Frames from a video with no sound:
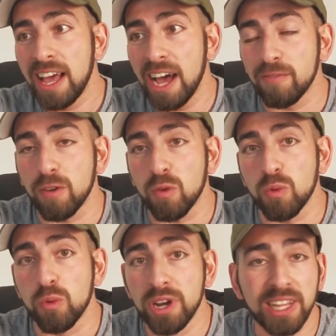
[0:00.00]
have
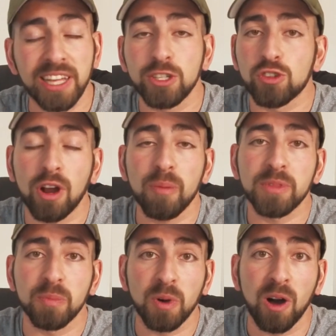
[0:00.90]
really
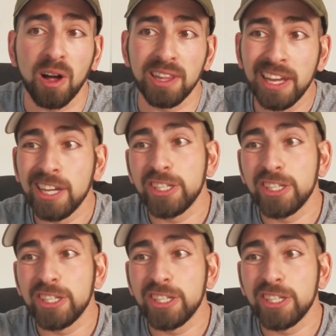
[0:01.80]
dropped the ball.